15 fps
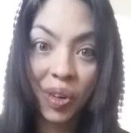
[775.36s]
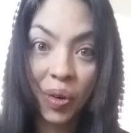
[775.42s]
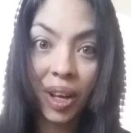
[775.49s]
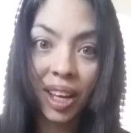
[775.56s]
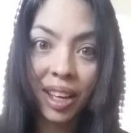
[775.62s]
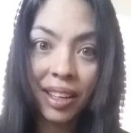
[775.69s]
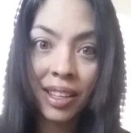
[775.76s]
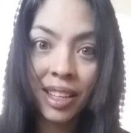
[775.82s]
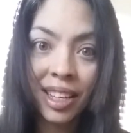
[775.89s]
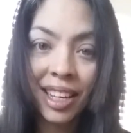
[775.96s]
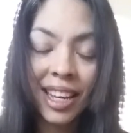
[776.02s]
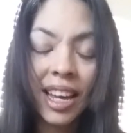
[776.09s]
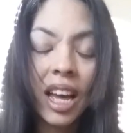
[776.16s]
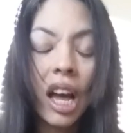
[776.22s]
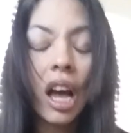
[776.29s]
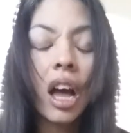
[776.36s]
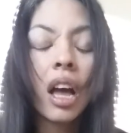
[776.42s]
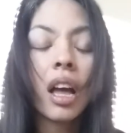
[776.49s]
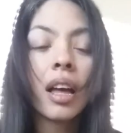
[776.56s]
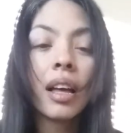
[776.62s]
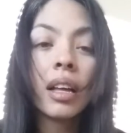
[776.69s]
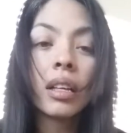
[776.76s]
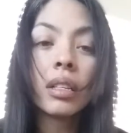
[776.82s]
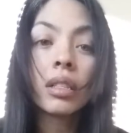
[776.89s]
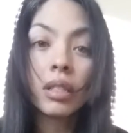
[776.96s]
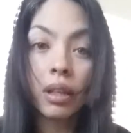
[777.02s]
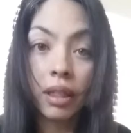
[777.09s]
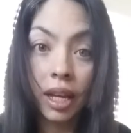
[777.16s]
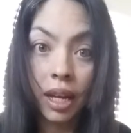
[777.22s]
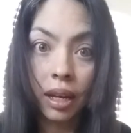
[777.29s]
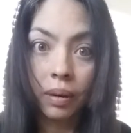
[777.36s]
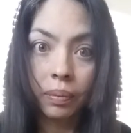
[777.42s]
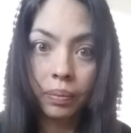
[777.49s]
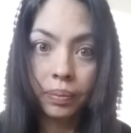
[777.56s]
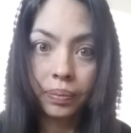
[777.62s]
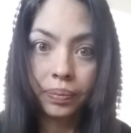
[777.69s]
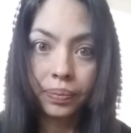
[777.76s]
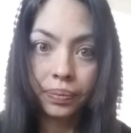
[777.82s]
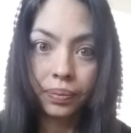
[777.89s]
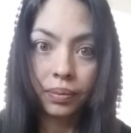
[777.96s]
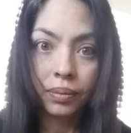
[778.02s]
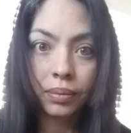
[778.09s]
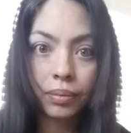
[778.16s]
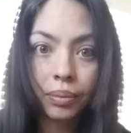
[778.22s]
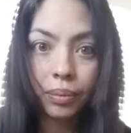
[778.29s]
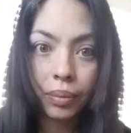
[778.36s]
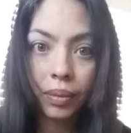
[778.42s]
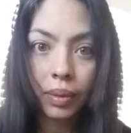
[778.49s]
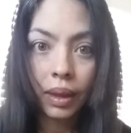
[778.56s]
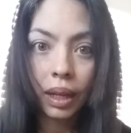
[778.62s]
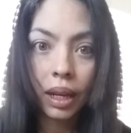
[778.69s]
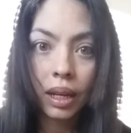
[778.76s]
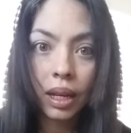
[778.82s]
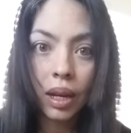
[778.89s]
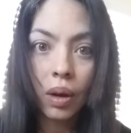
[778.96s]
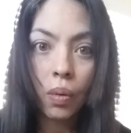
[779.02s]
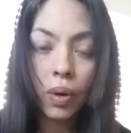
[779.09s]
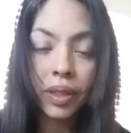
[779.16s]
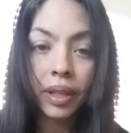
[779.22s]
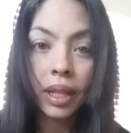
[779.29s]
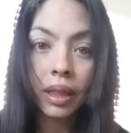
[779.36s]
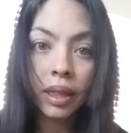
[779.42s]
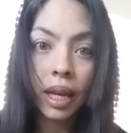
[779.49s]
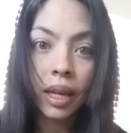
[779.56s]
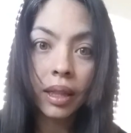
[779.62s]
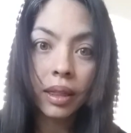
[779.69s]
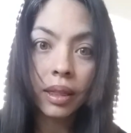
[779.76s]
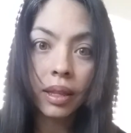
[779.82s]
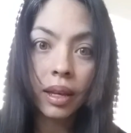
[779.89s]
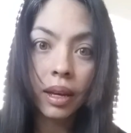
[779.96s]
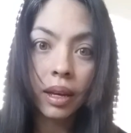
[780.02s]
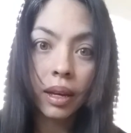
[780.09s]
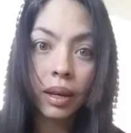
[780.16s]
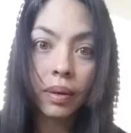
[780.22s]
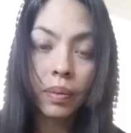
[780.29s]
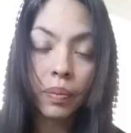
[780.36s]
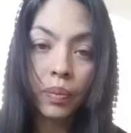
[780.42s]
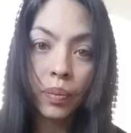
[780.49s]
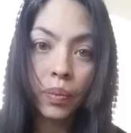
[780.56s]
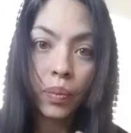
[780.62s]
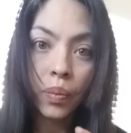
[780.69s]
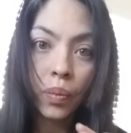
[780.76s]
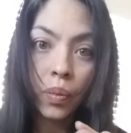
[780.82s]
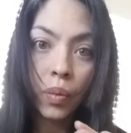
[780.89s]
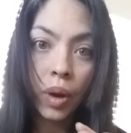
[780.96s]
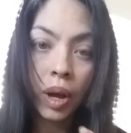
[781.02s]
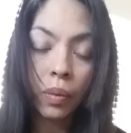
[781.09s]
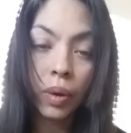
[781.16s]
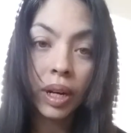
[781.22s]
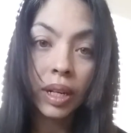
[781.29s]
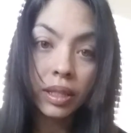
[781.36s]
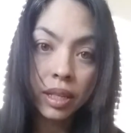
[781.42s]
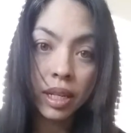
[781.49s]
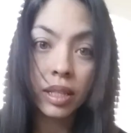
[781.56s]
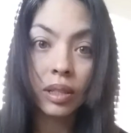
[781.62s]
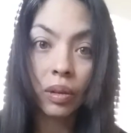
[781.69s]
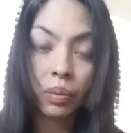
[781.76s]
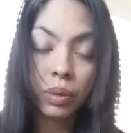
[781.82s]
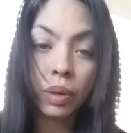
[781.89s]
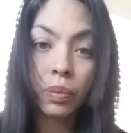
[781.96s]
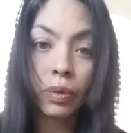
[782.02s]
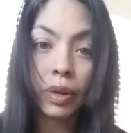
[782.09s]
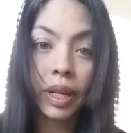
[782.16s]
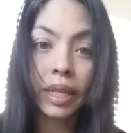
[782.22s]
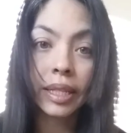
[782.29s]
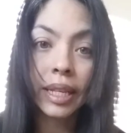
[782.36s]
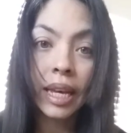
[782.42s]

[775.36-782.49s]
Okay. So then, one thing that I want to test on people is